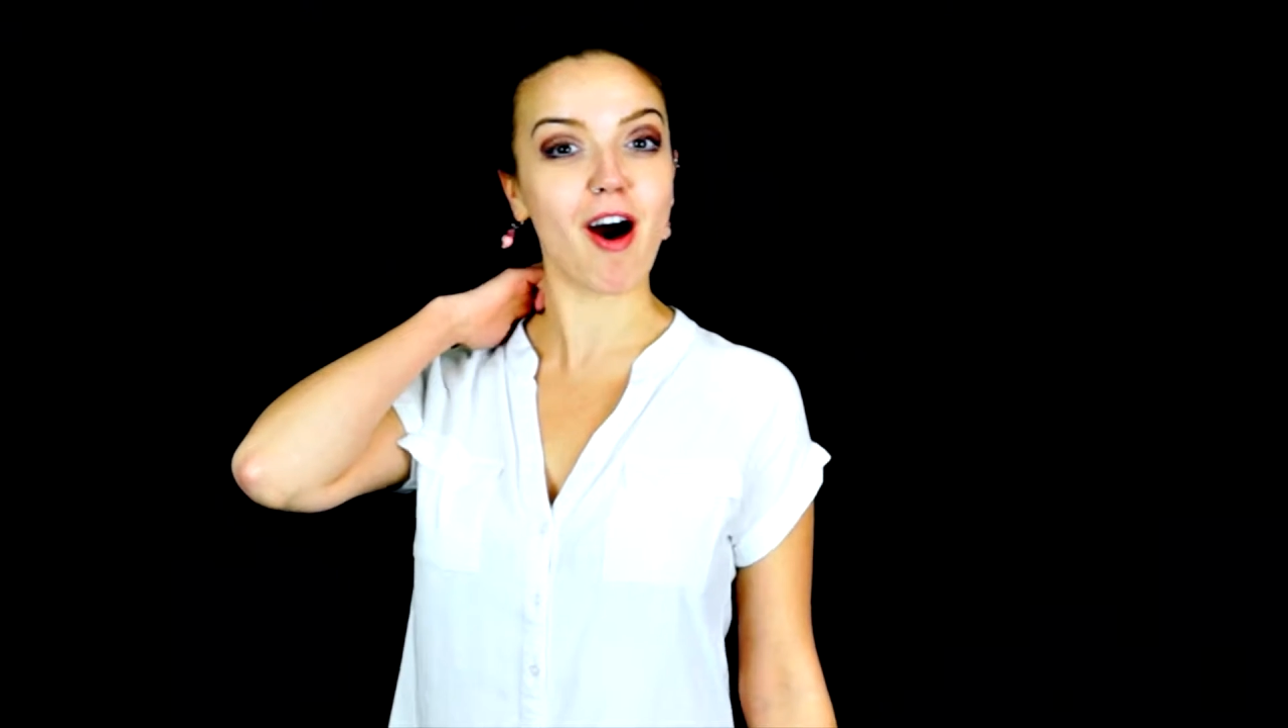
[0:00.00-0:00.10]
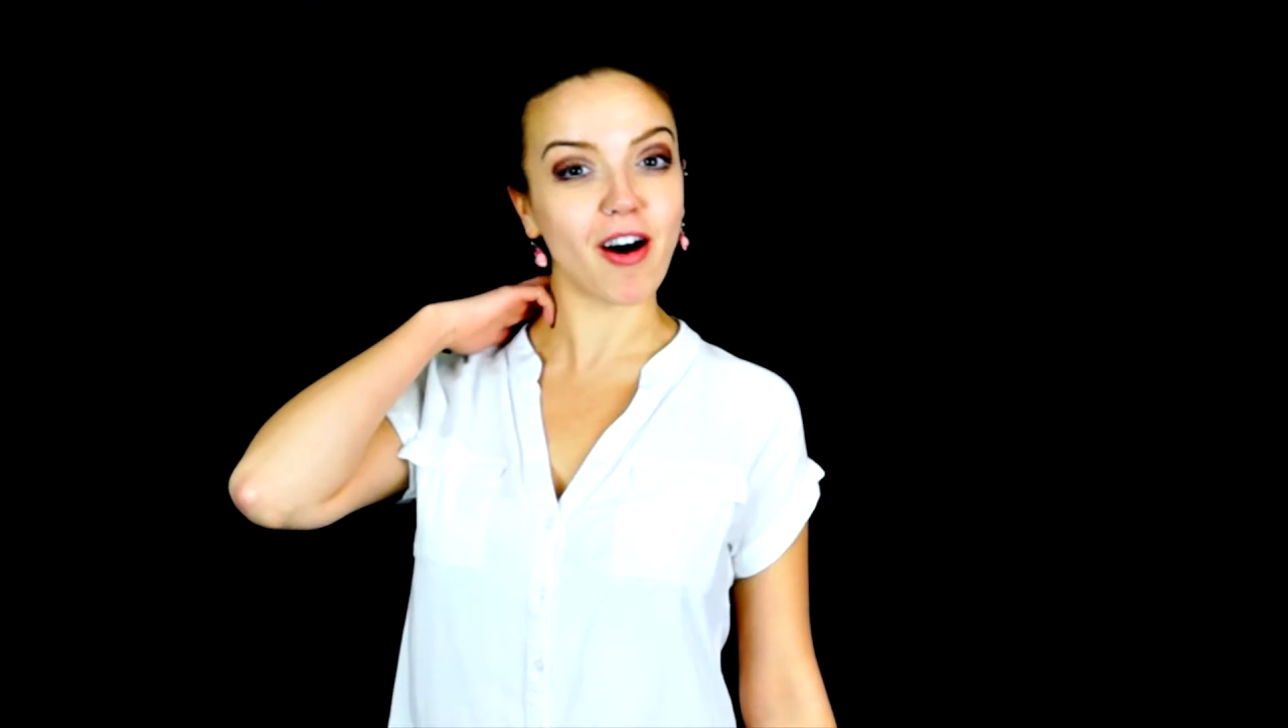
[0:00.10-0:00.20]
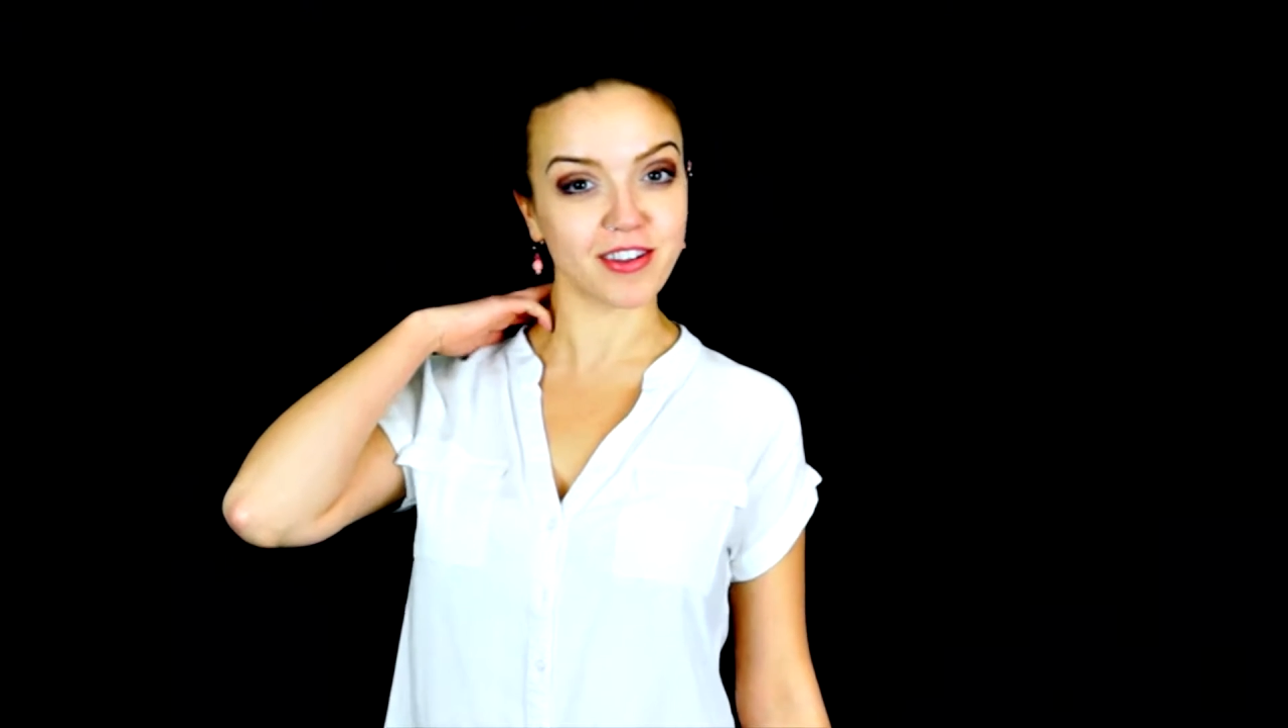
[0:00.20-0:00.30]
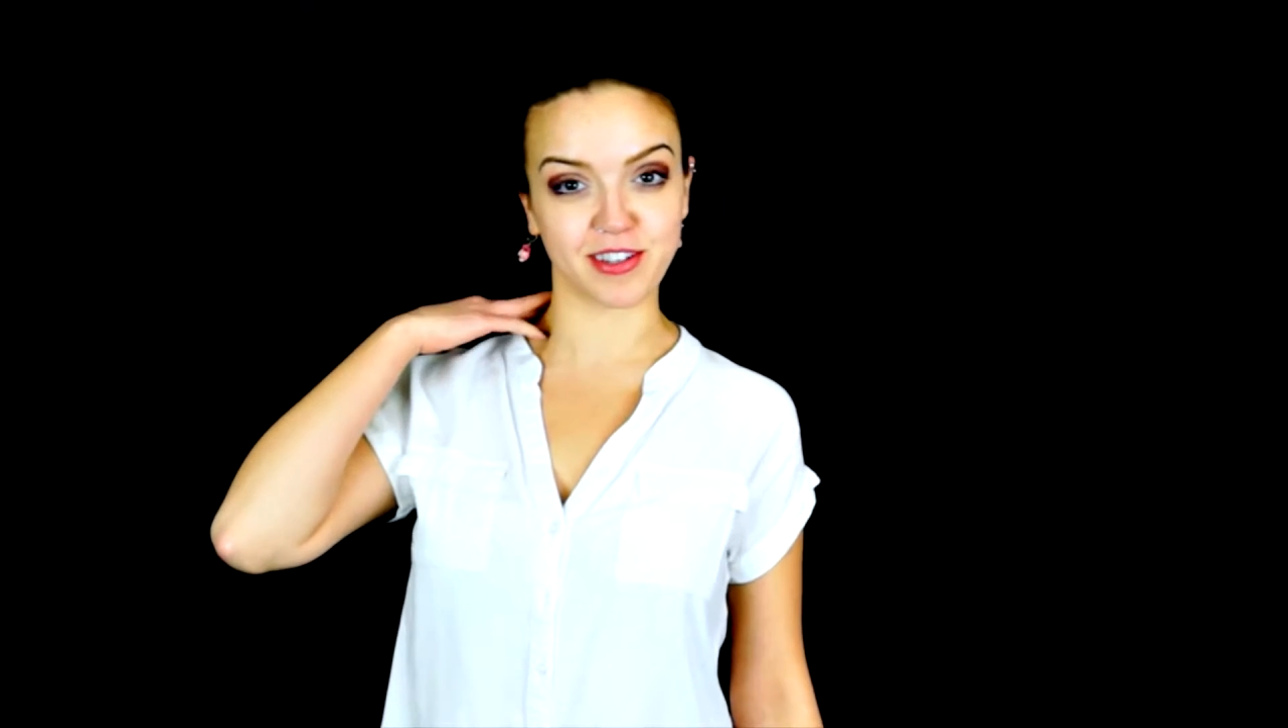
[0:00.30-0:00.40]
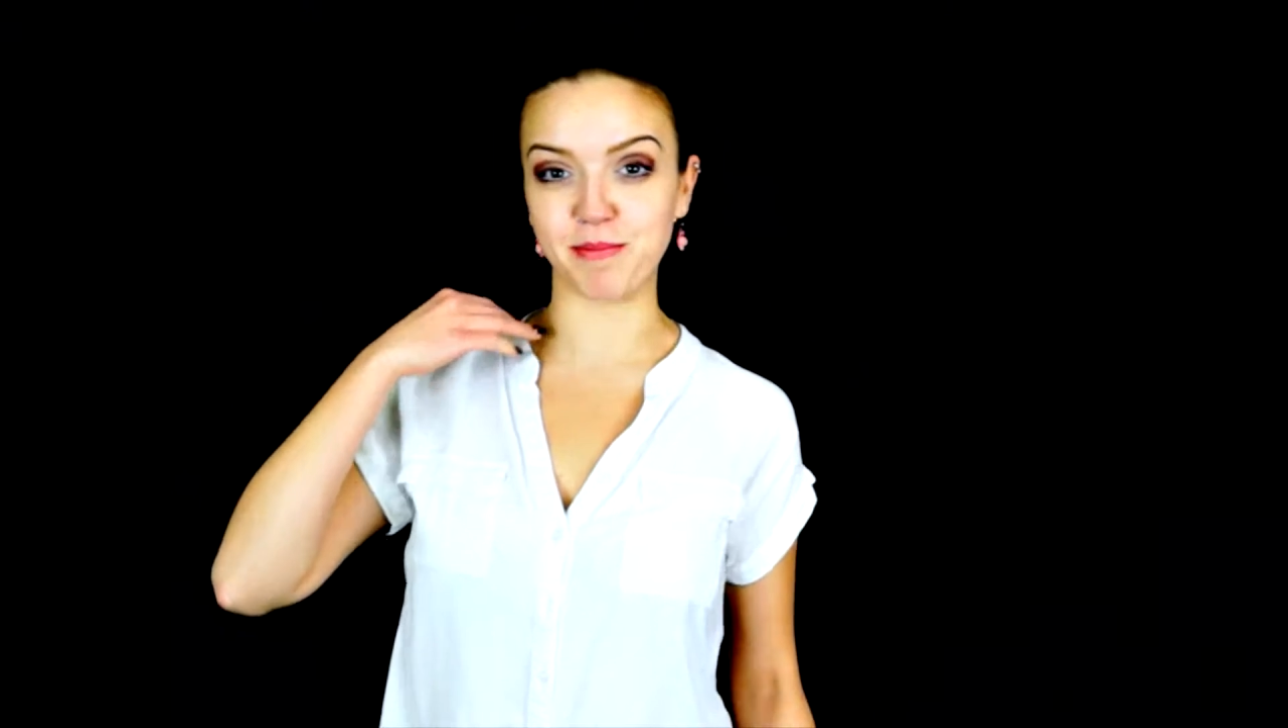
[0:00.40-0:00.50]

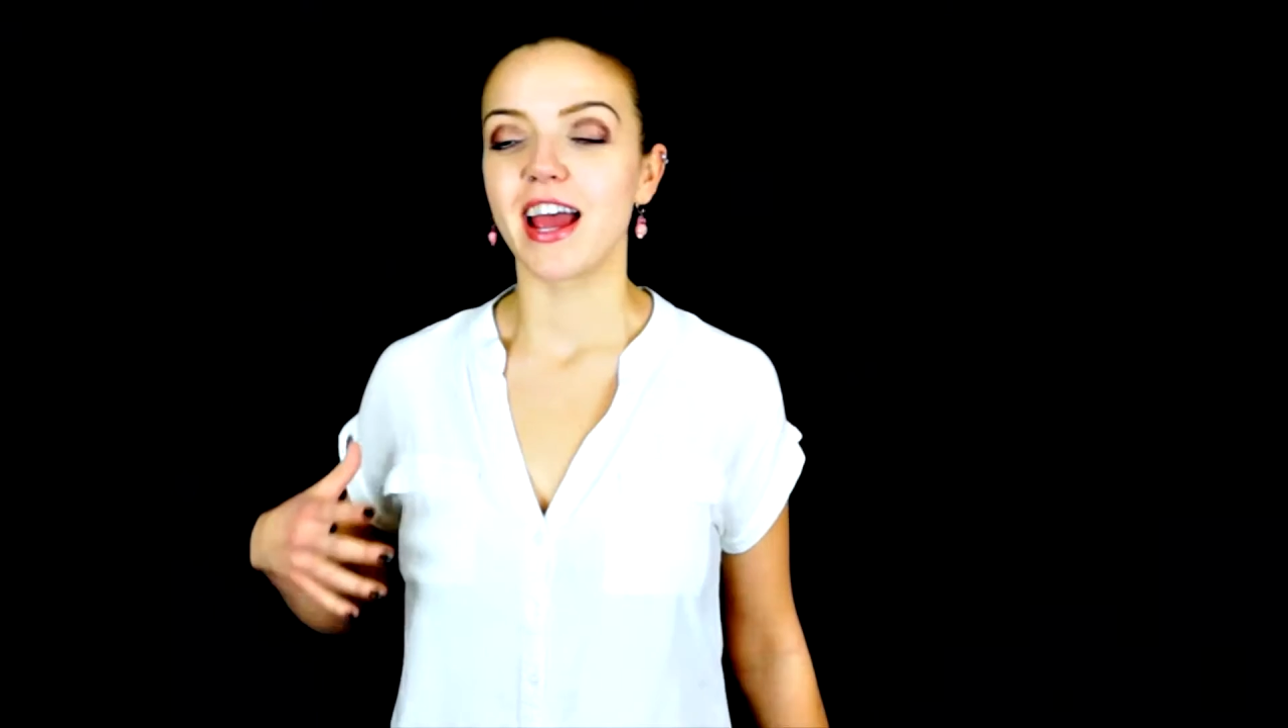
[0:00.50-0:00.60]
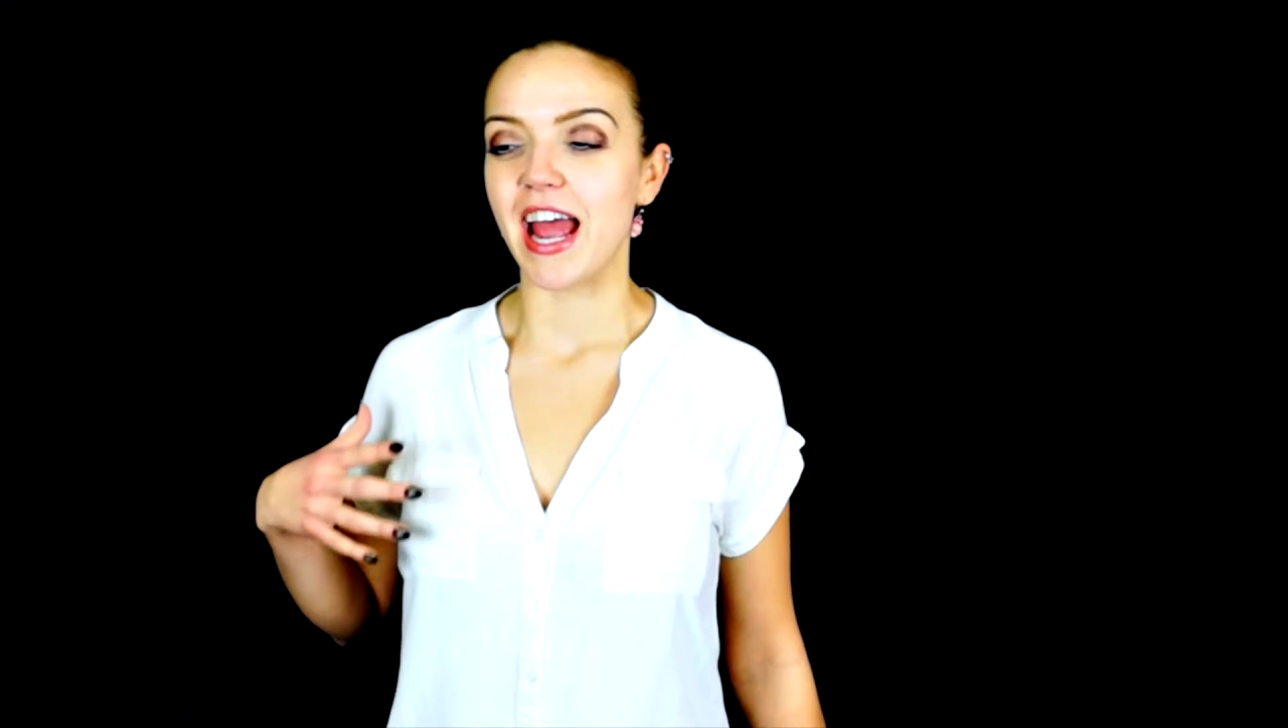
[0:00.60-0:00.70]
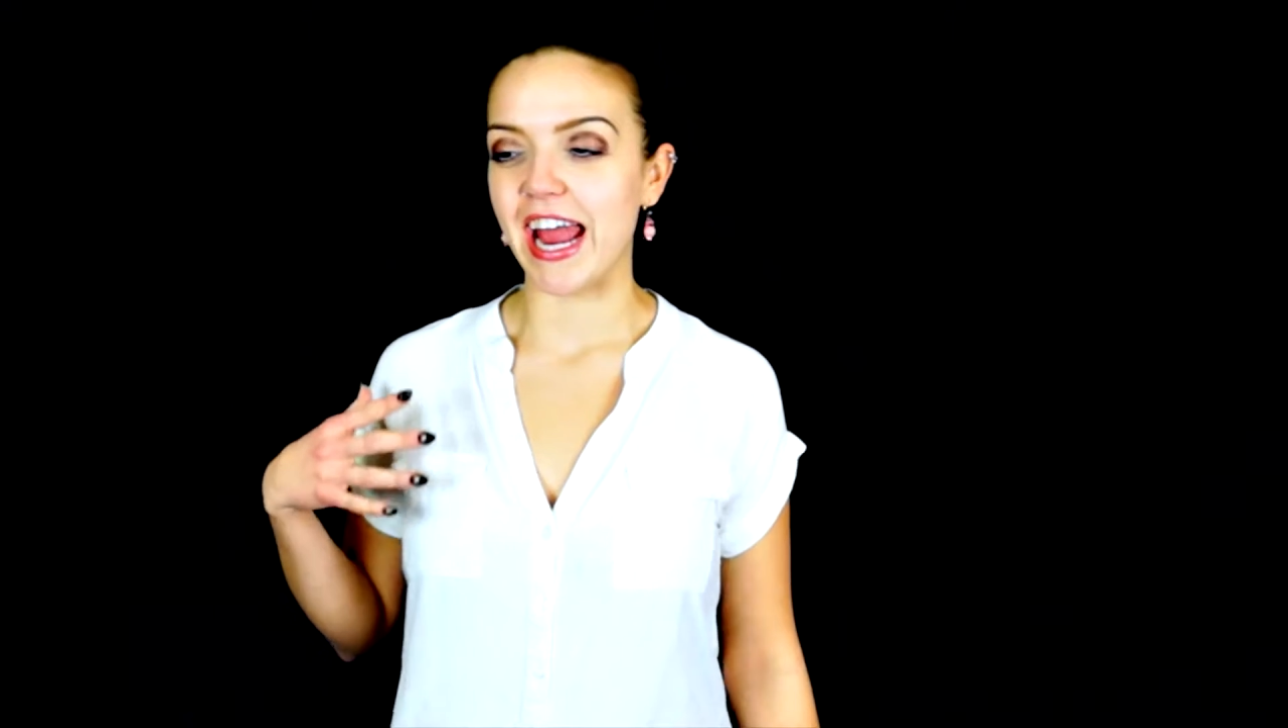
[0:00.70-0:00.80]
awesome.